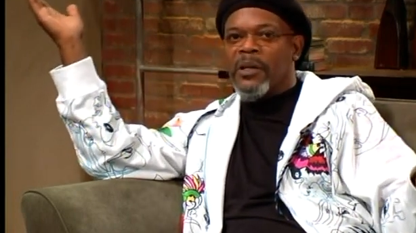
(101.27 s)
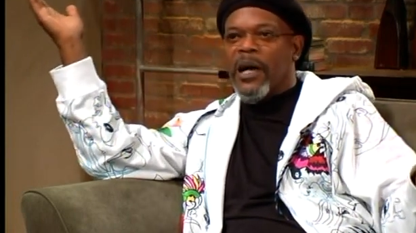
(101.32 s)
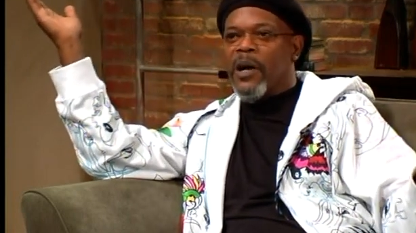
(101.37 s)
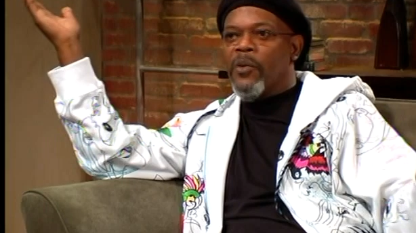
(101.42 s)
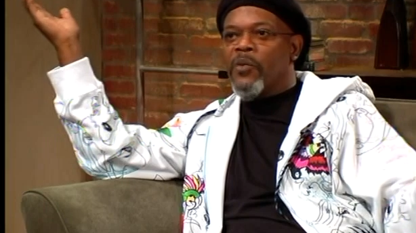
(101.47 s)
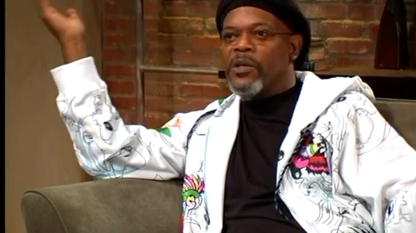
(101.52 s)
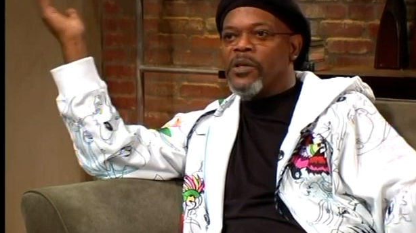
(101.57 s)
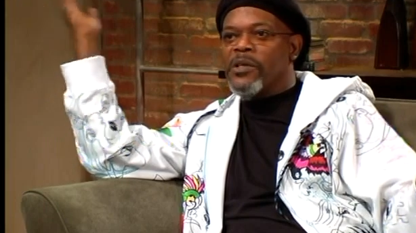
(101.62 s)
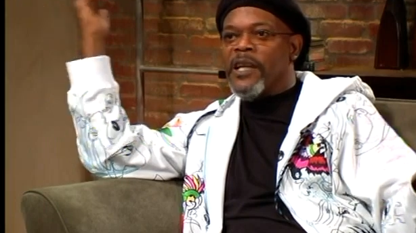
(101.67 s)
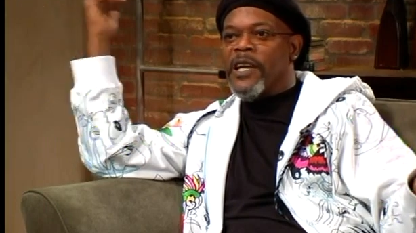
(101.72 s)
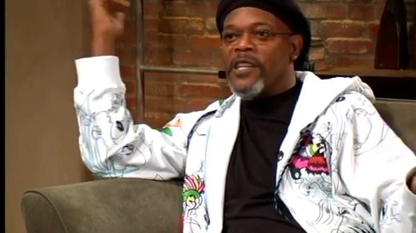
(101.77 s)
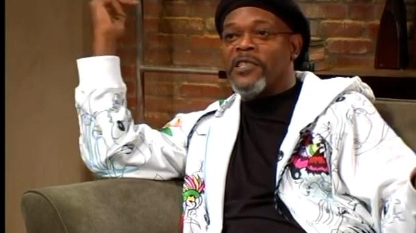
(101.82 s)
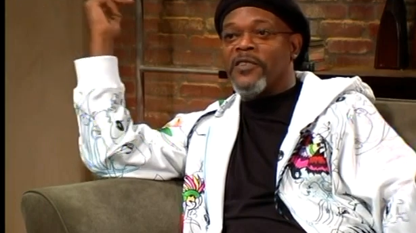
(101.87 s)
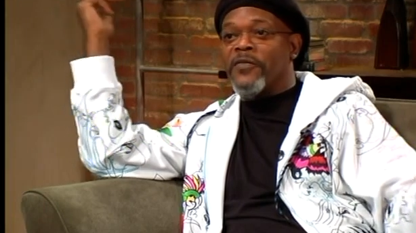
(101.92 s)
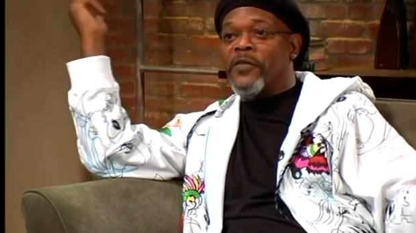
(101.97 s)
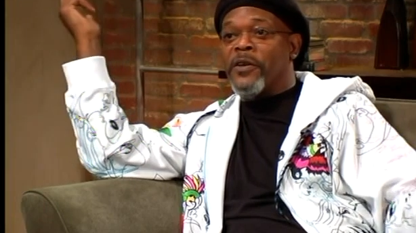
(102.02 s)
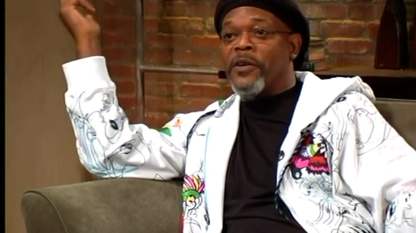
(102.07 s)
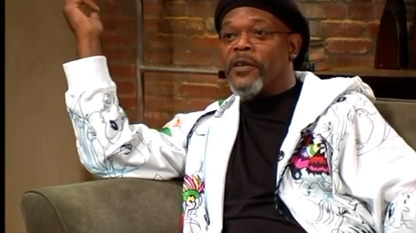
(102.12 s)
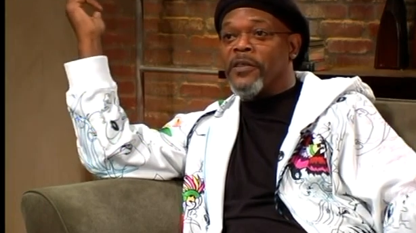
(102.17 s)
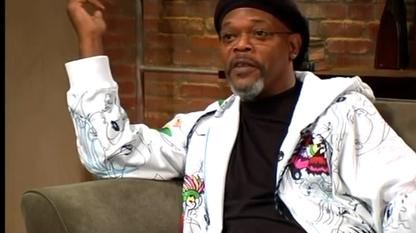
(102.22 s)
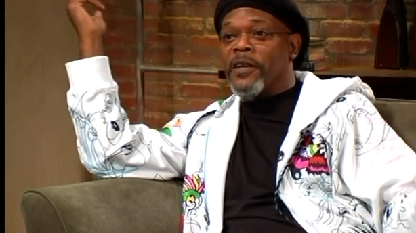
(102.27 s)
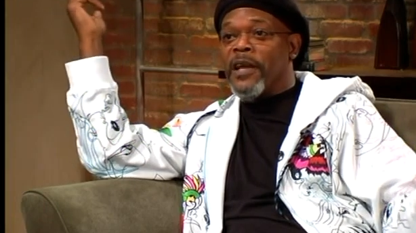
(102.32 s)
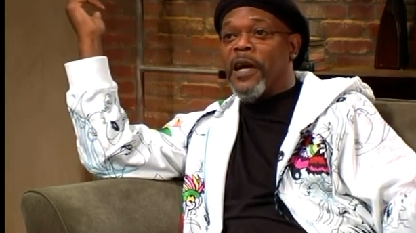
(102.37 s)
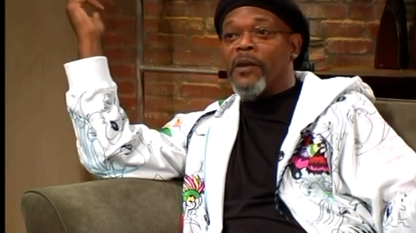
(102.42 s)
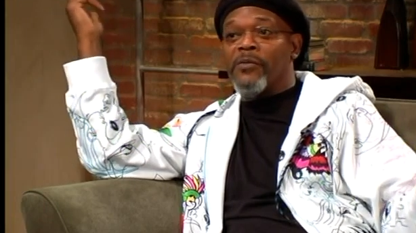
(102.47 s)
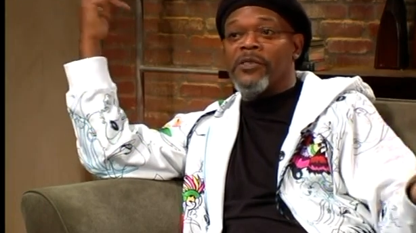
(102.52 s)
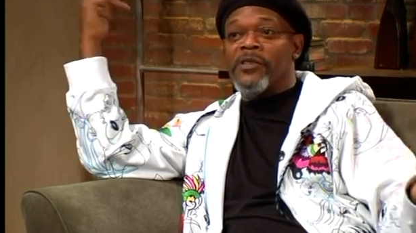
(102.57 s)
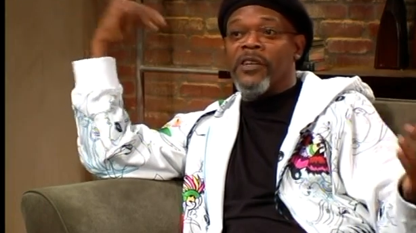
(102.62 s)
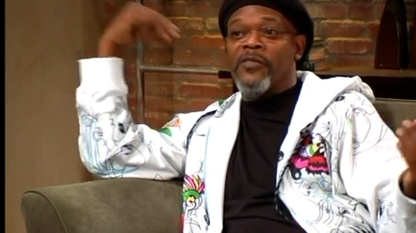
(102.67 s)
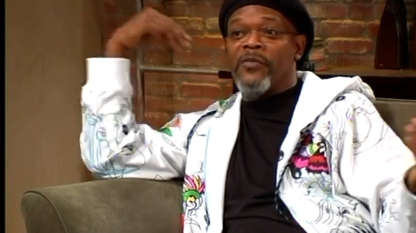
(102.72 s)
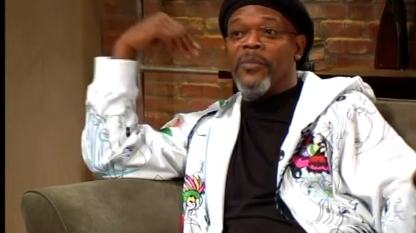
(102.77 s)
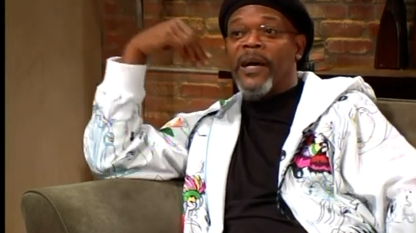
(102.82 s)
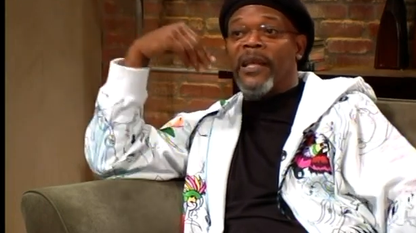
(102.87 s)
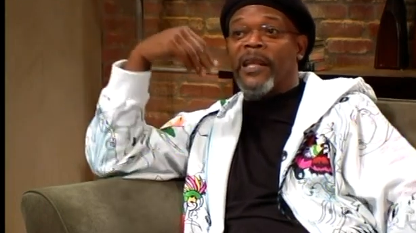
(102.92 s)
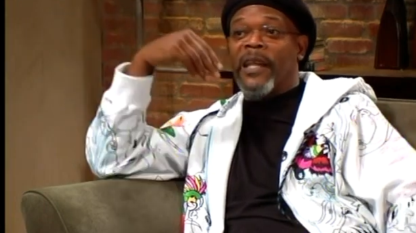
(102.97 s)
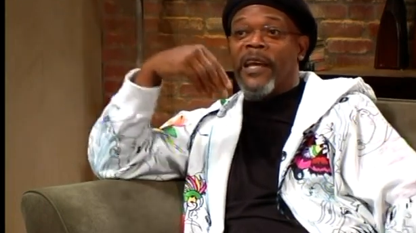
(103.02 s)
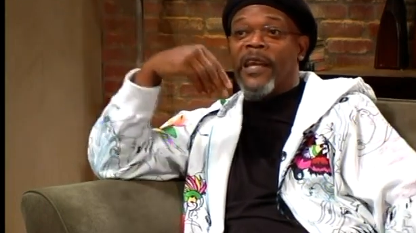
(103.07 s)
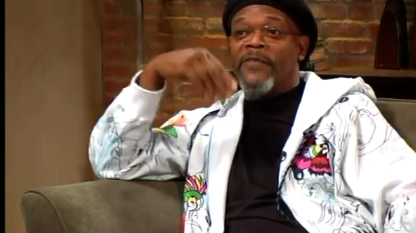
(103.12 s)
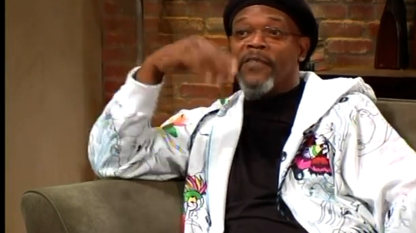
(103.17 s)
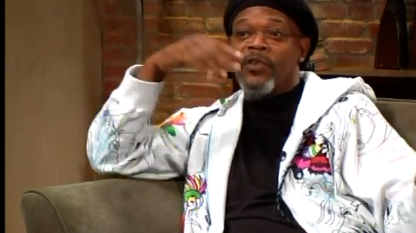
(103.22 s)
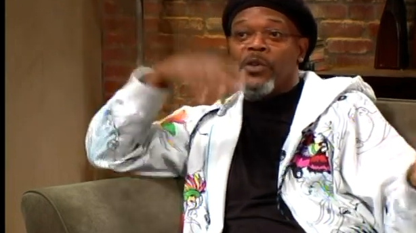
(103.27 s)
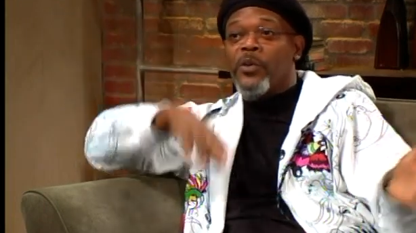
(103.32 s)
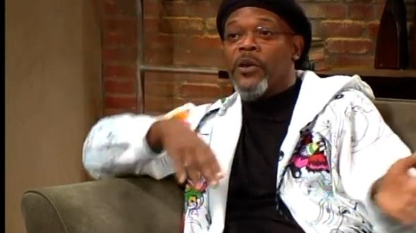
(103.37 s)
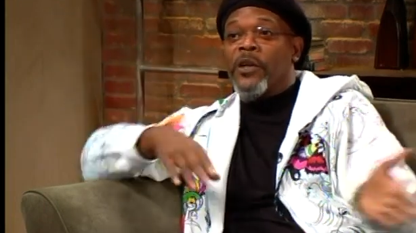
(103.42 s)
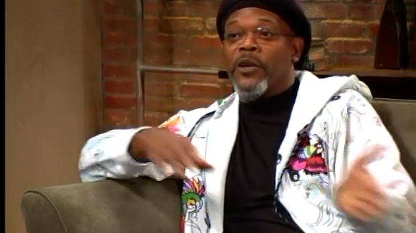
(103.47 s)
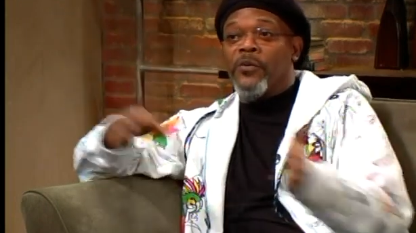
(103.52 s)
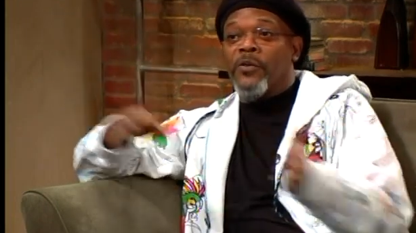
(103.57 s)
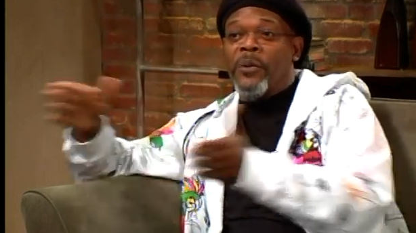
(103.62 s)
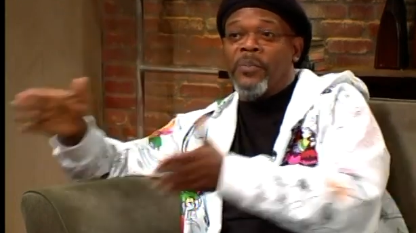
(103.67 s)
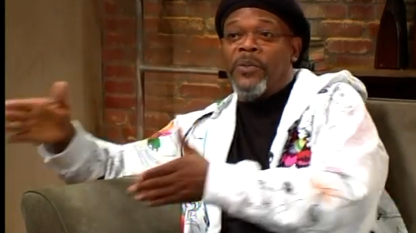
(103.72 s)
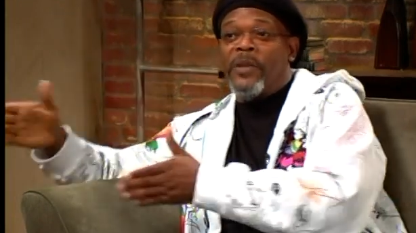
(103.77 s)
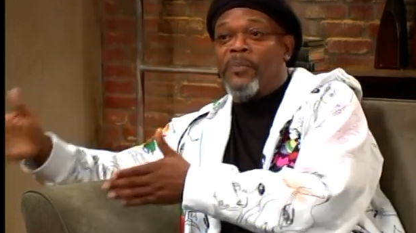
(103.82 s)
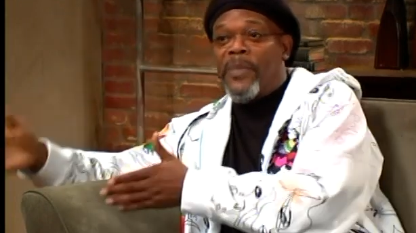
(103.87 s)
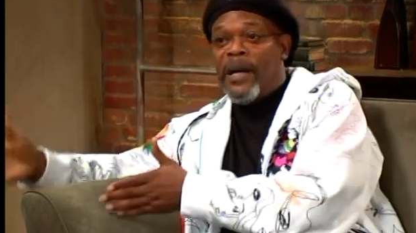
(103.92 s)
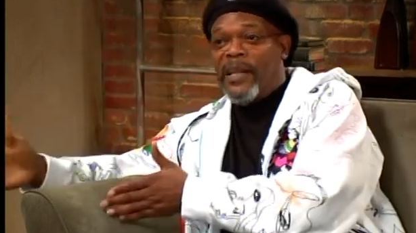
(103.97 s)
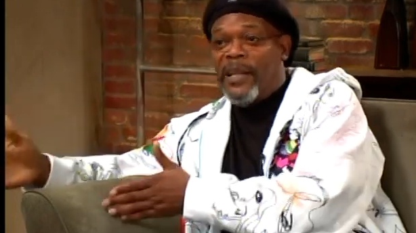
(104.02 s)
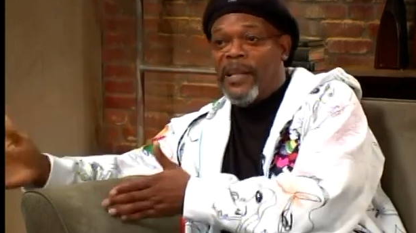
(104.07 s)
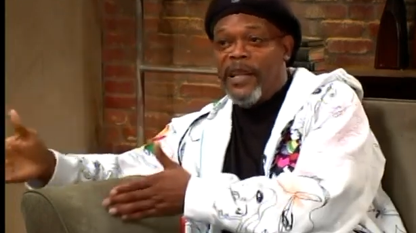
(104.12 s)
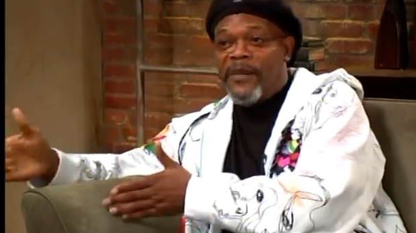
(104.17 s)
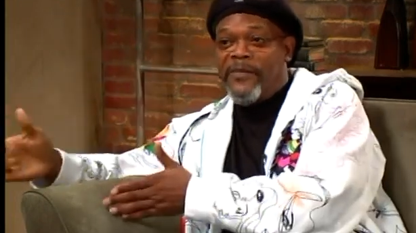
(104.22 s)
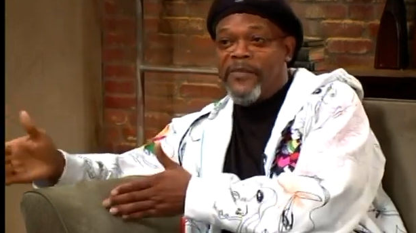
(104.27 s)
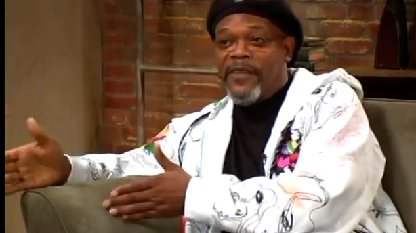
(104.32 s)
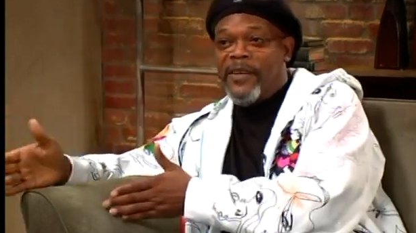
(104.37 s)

I wasn't asking for anything. I was living my life. You interrupted my life.